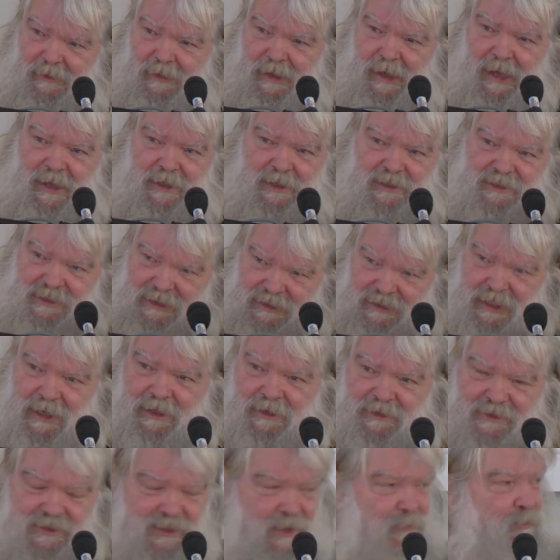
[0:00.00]
and it's
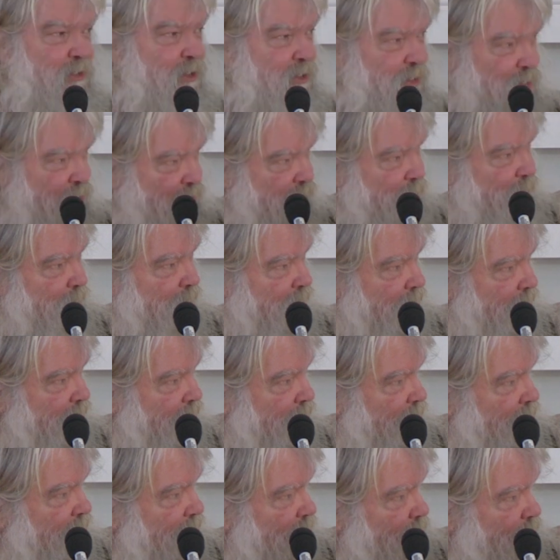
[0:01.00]
exactly the same word,
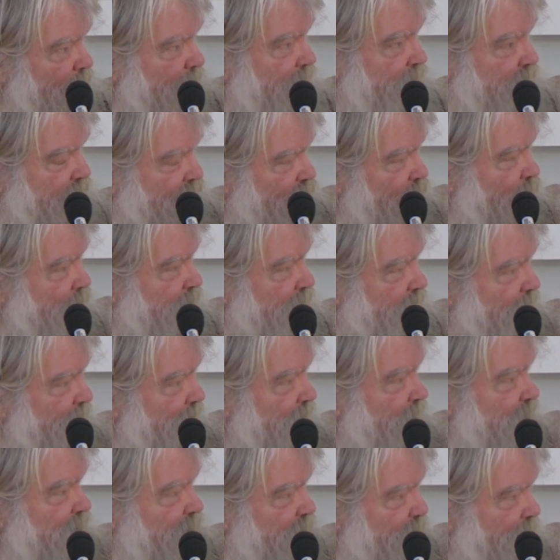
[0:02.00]
pneuma, when he's talking
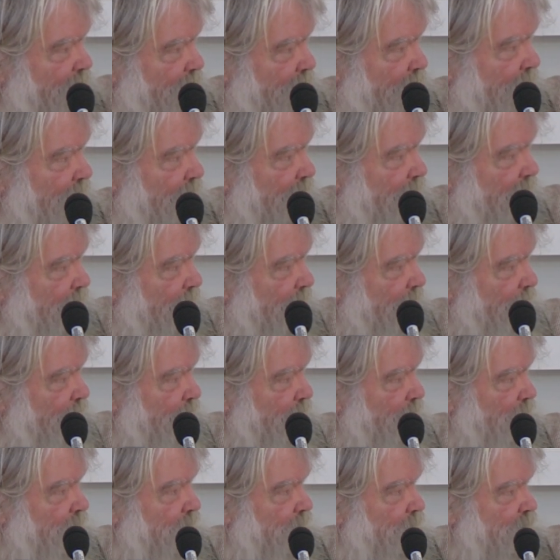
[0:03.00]
about the Spirit,
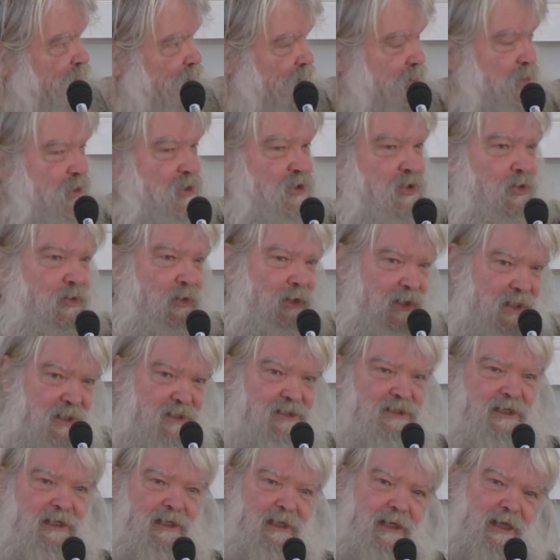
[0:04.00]
Jesus could
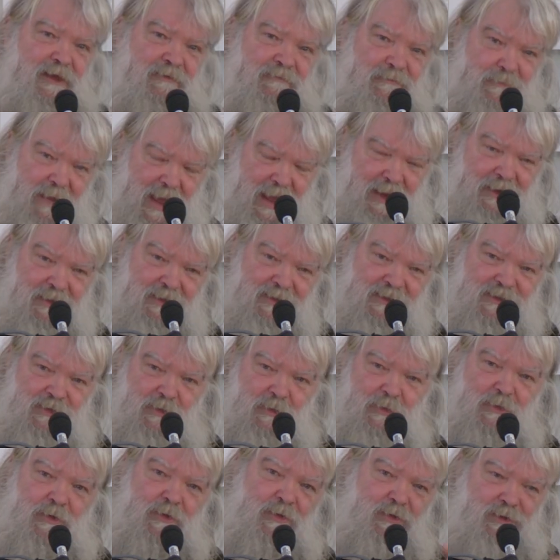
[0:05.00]
easily have meant,
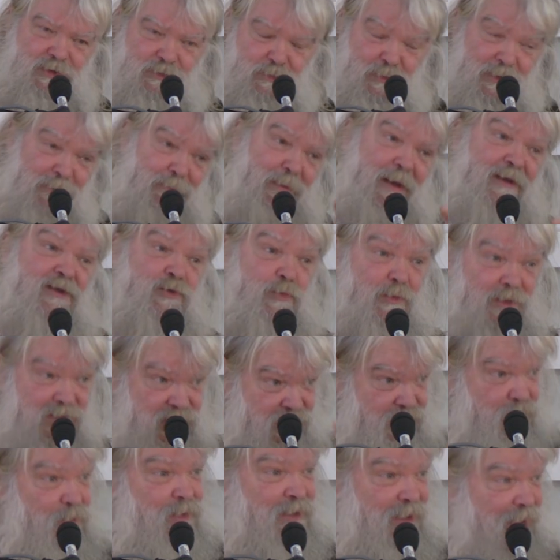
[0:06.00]
or could perhaps we
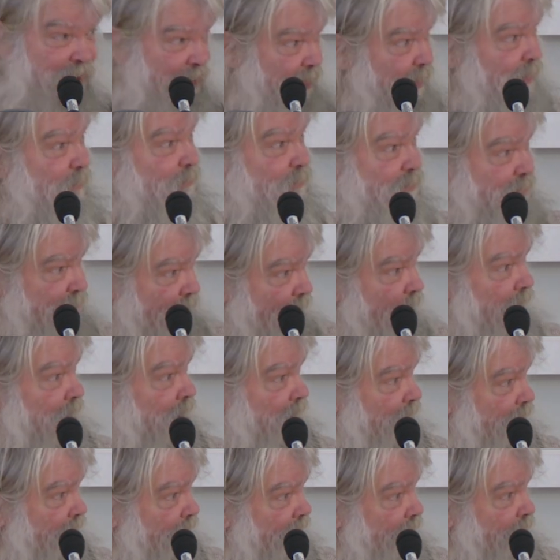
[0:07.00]
should hear him
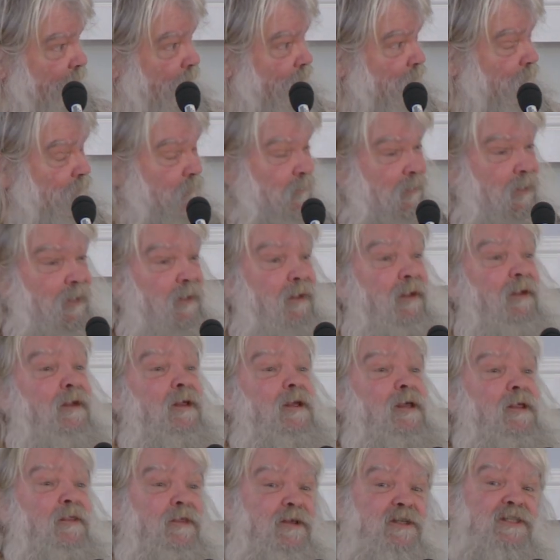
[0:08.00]
saying,
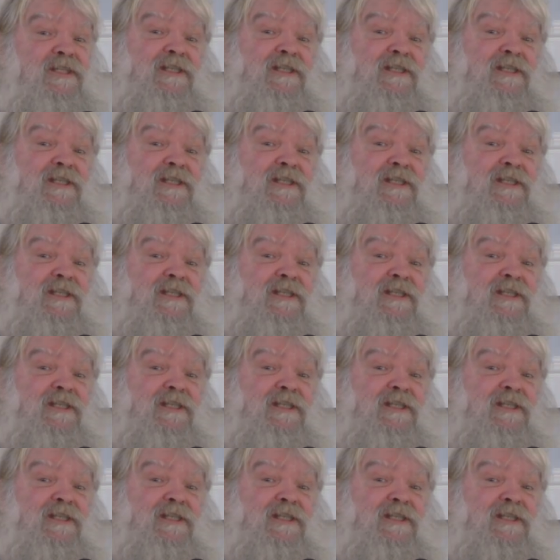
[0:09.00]
the